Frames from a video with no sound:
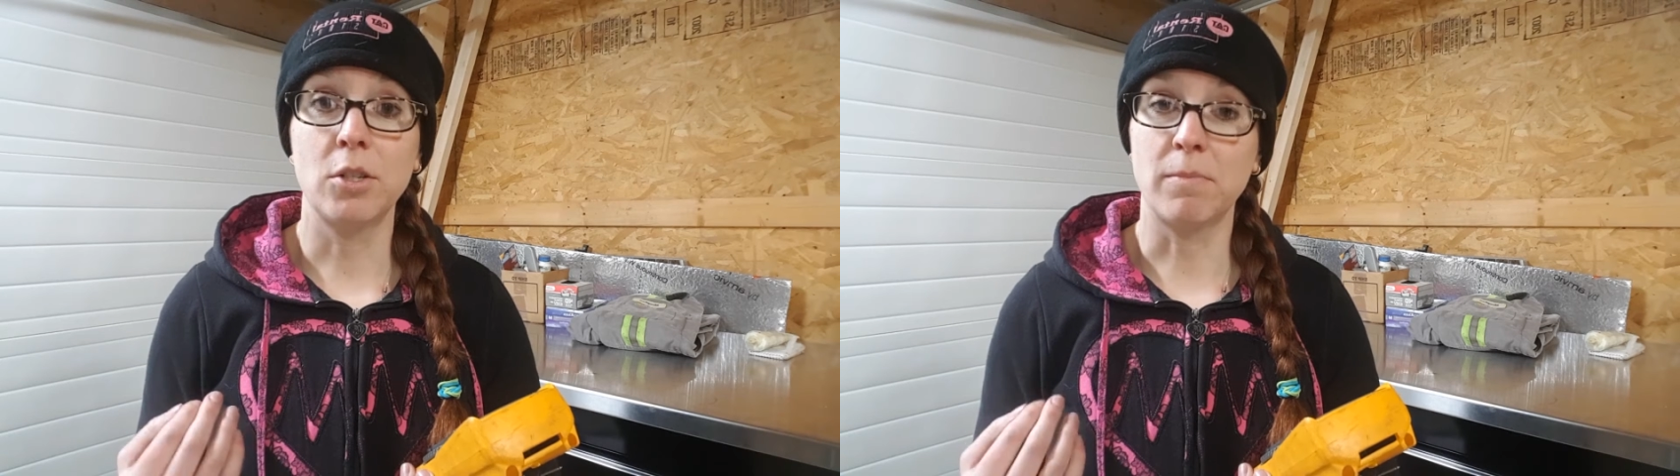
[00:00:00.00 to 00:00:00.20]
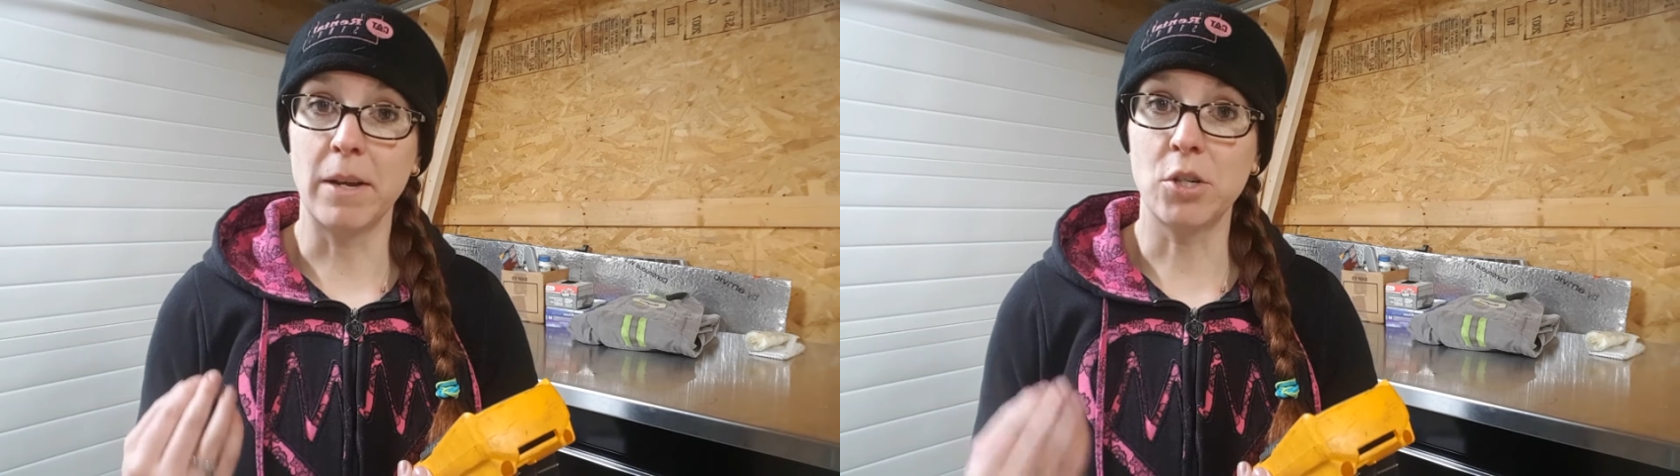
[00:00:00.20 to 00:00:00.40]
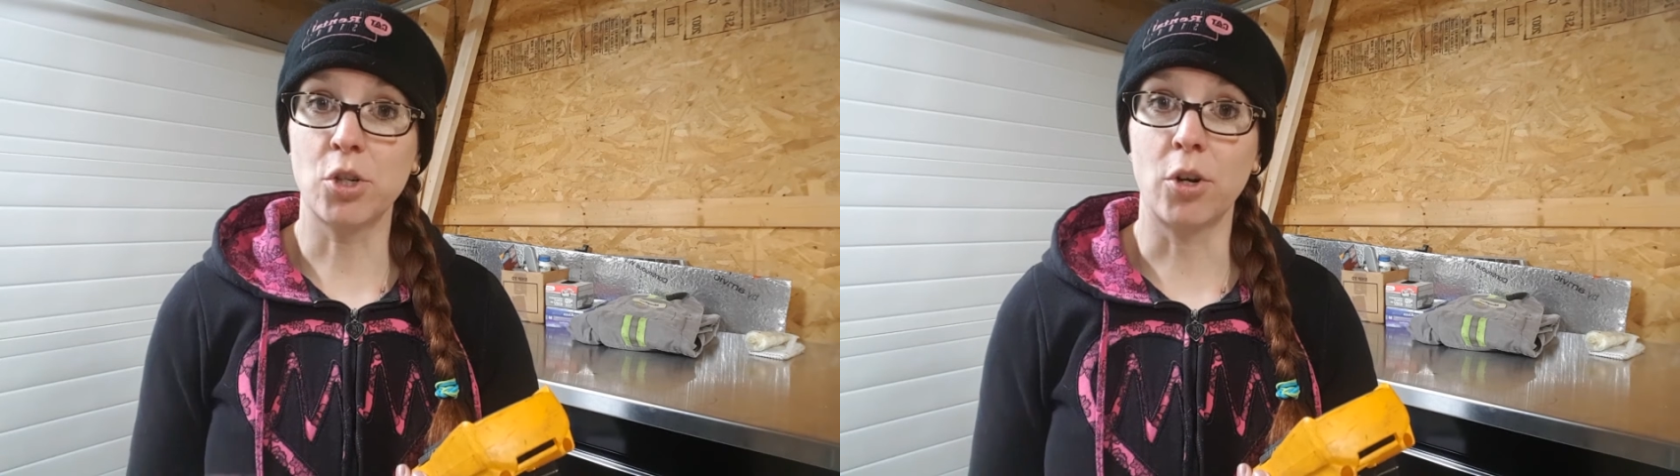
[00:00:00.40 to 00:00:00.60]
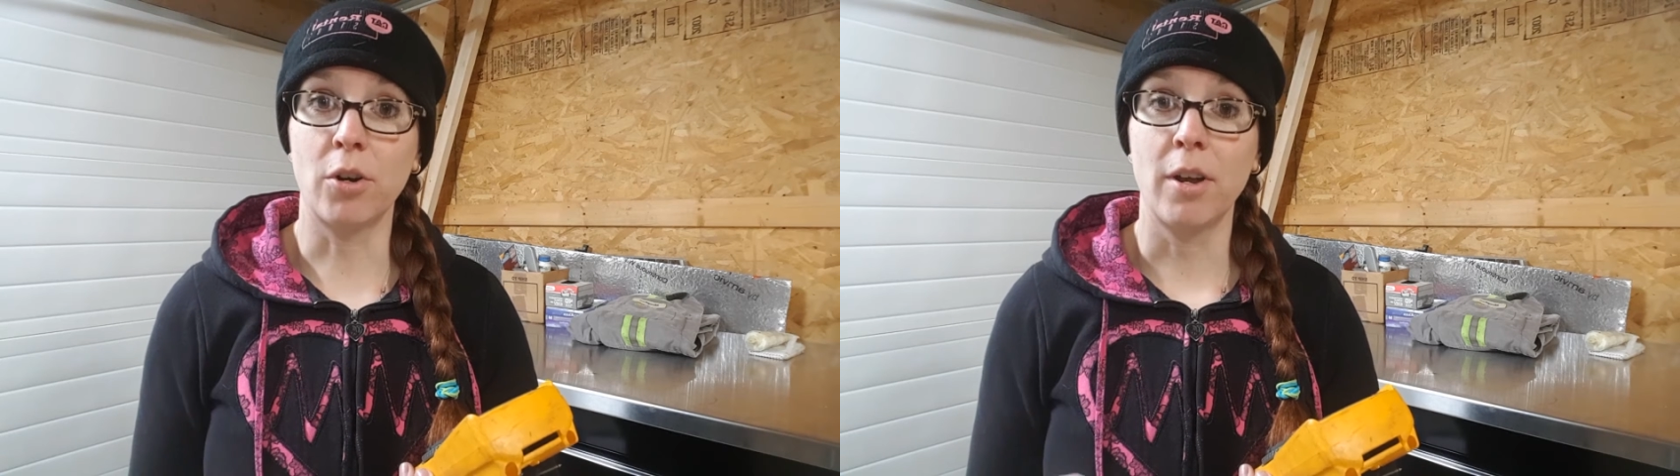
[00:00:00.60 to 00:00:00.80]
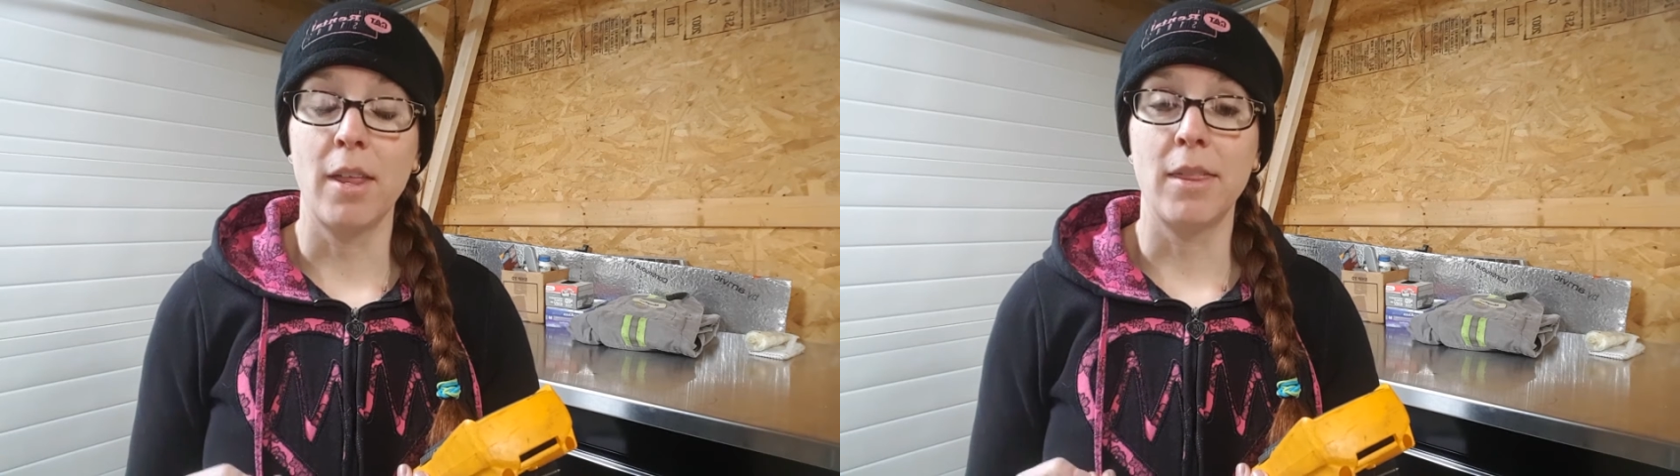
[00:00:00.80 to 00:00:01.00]
just make
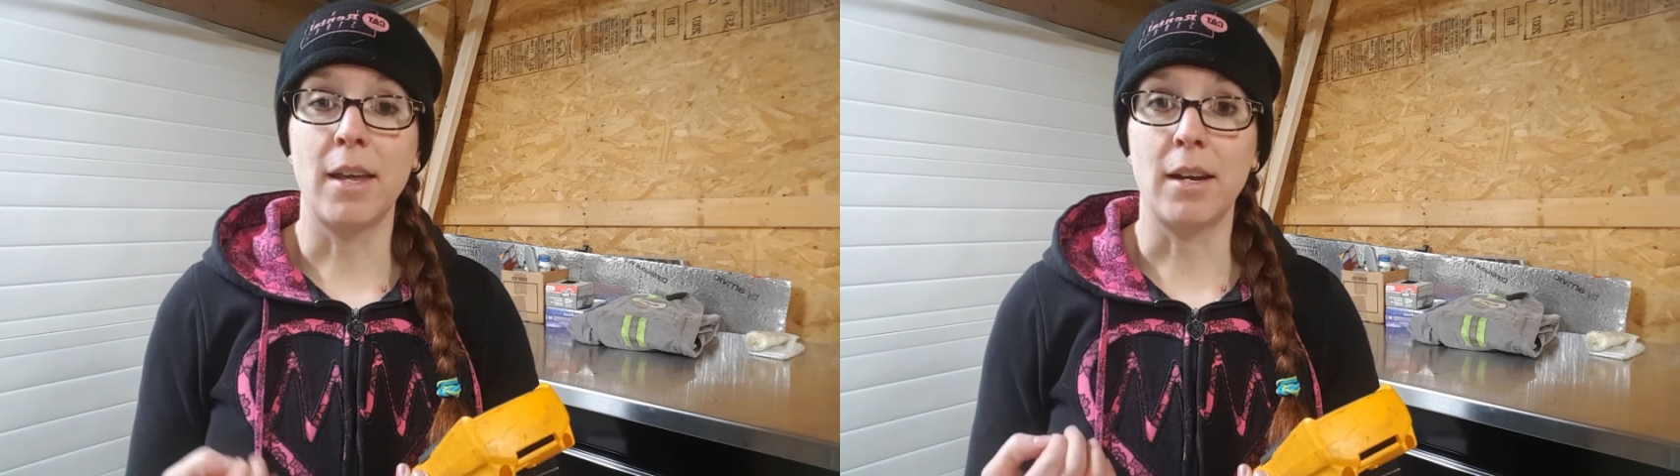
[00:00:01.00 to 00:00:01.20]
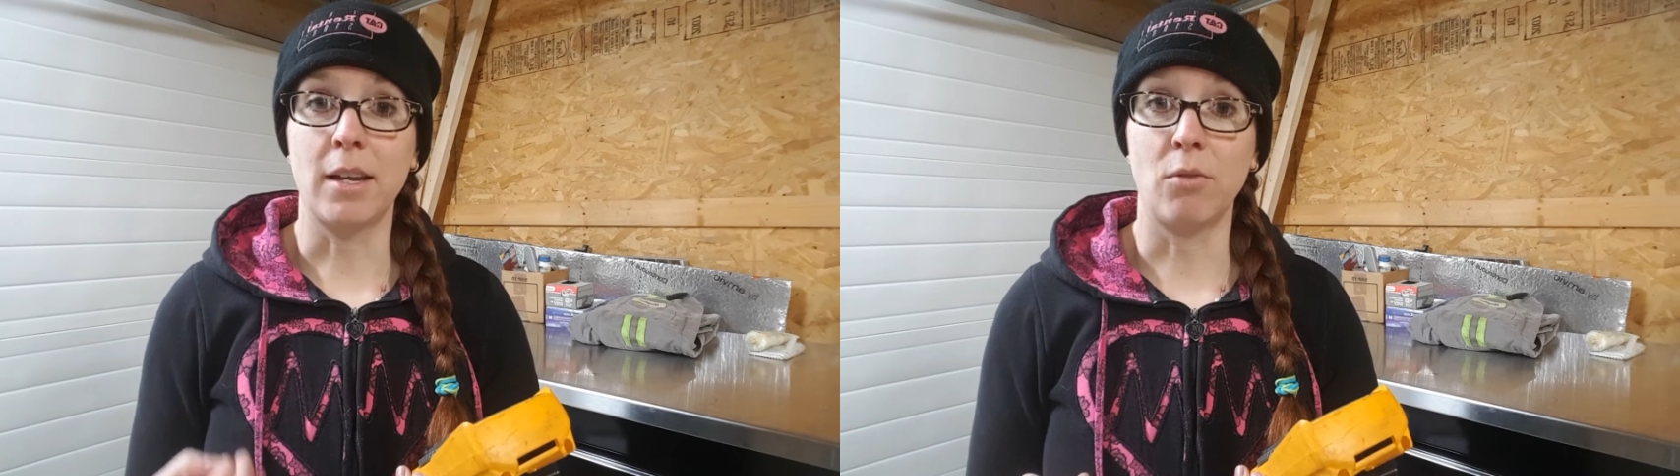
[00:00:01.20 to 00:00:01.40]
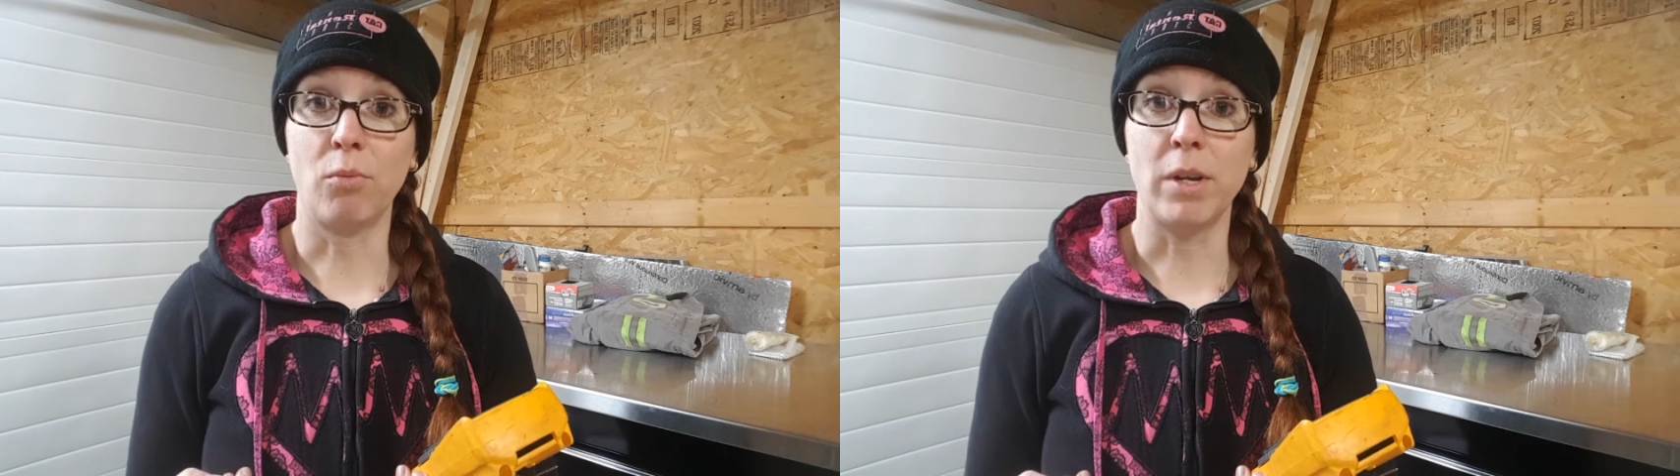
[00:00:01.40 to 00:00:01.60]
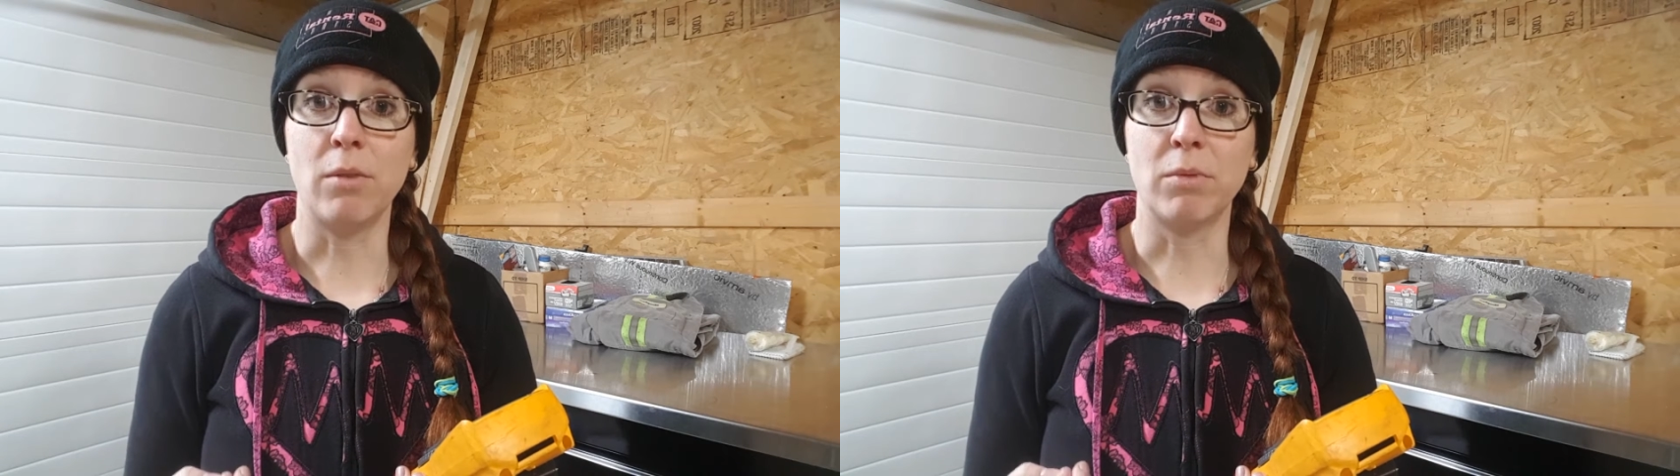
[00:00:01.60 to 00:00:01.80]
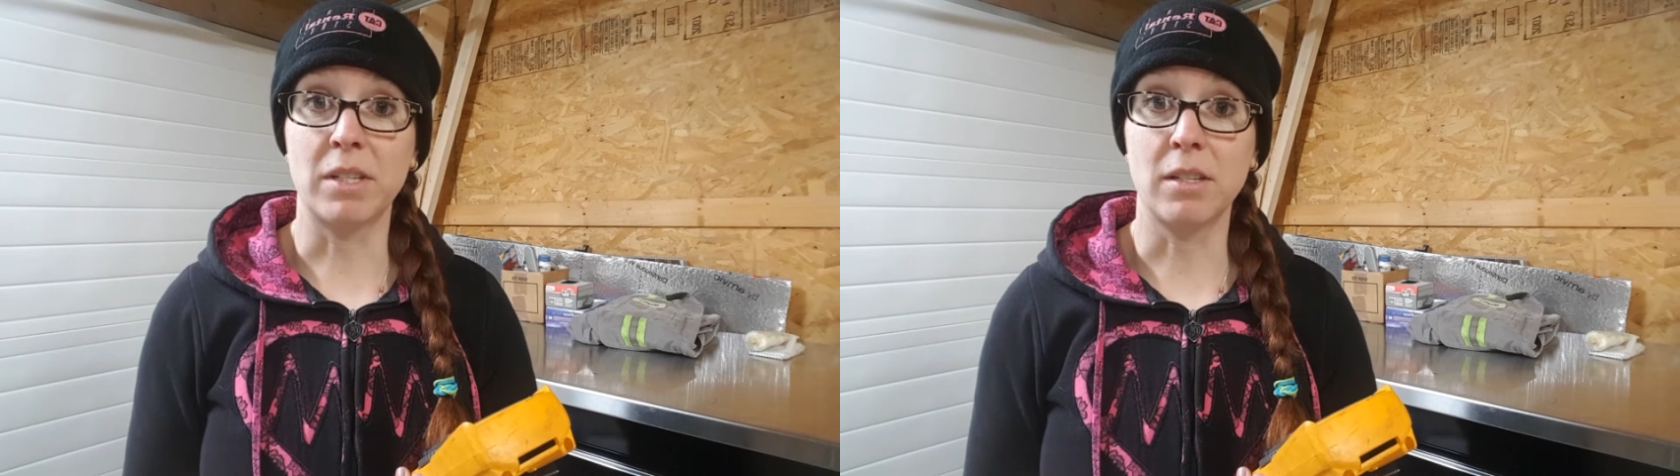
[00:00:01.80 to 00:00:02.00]
sure that it can
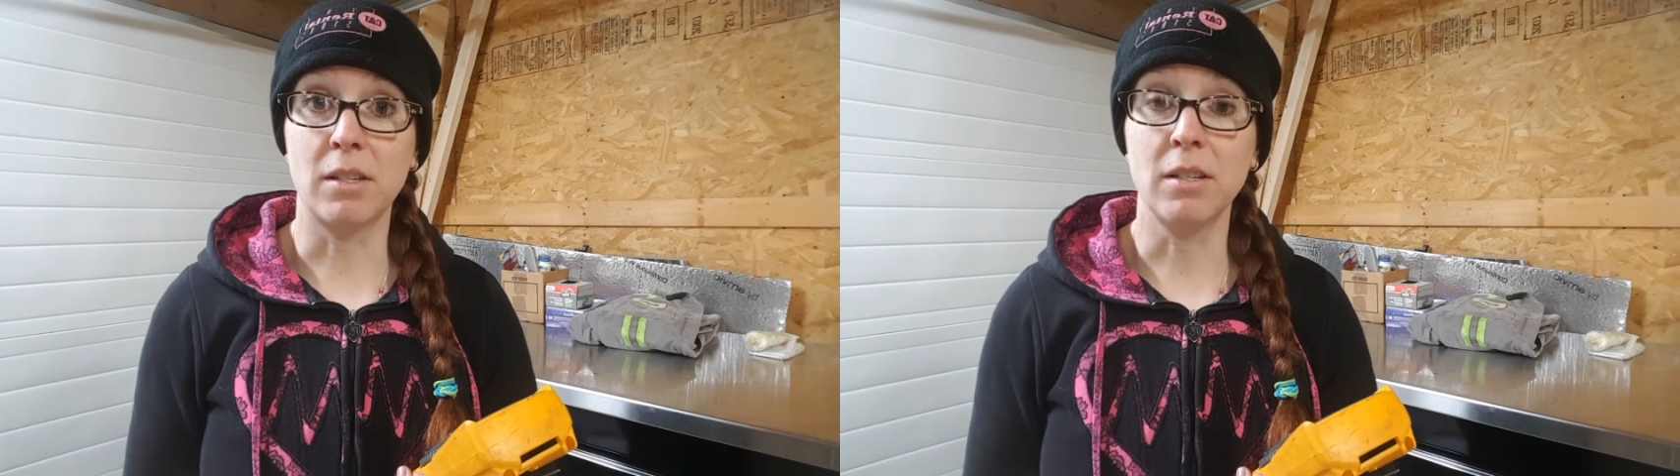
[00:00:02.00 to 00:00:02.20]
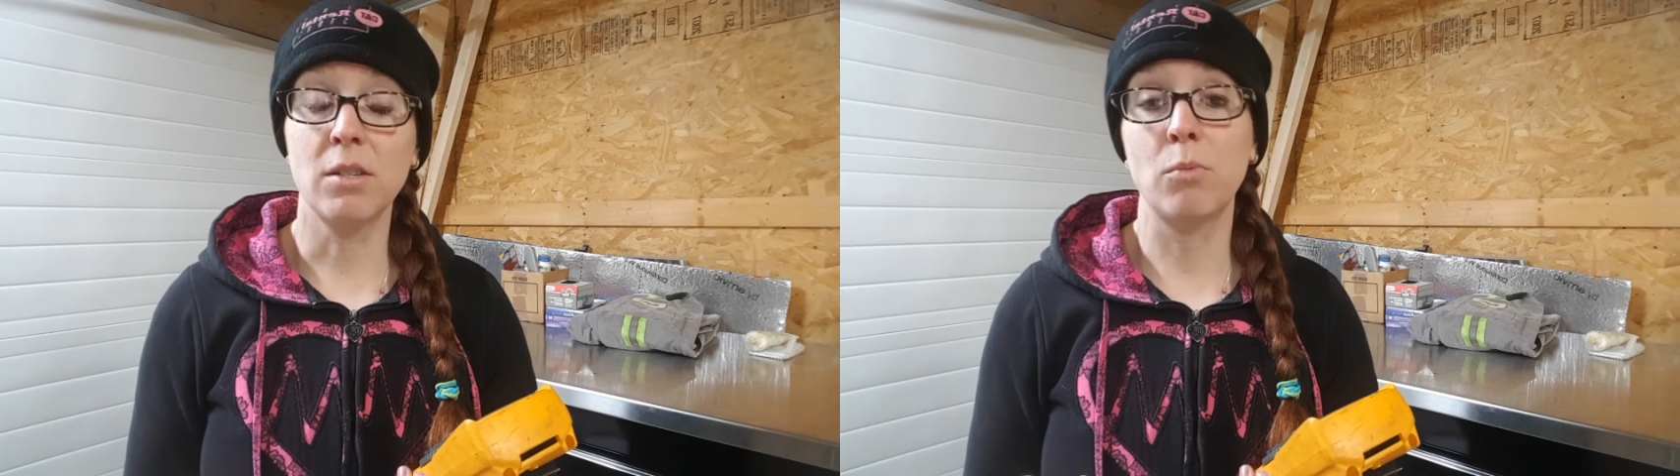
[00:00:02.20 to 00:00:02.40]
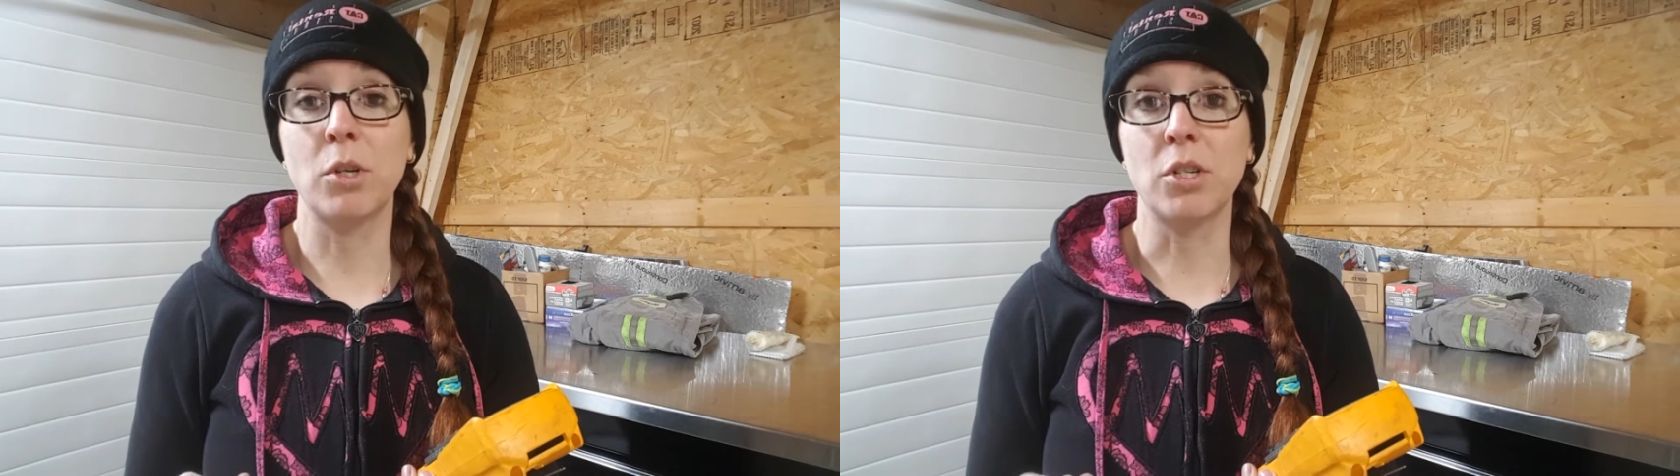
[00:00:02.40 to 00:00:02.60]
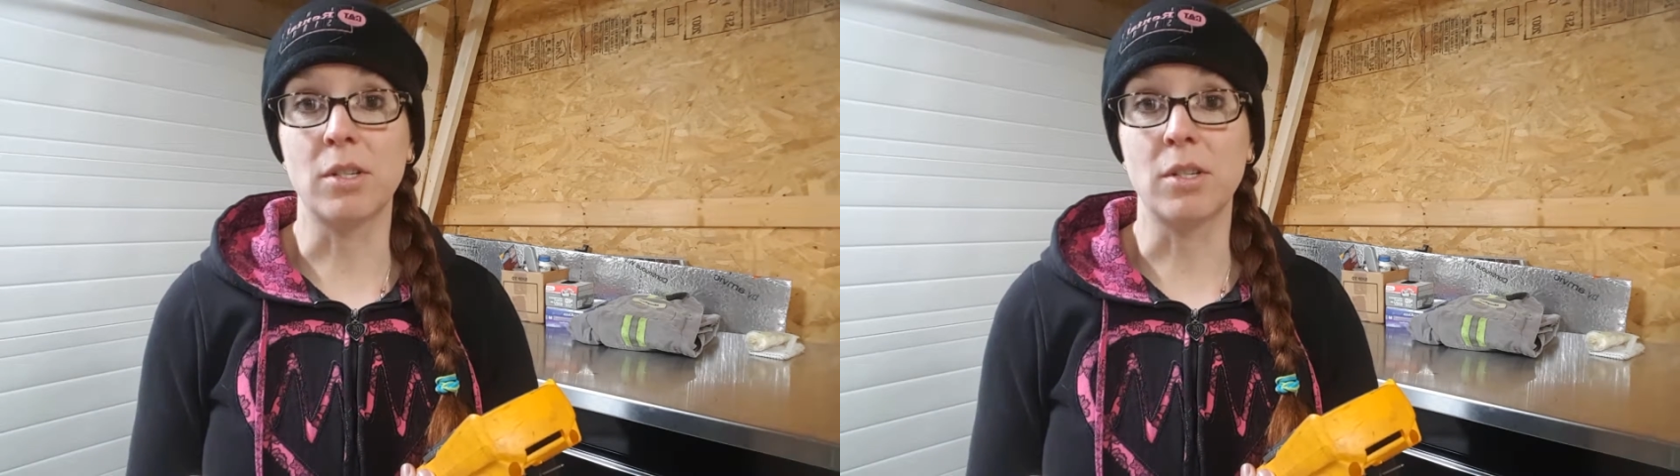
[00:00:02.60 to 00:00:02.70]
read resistance, which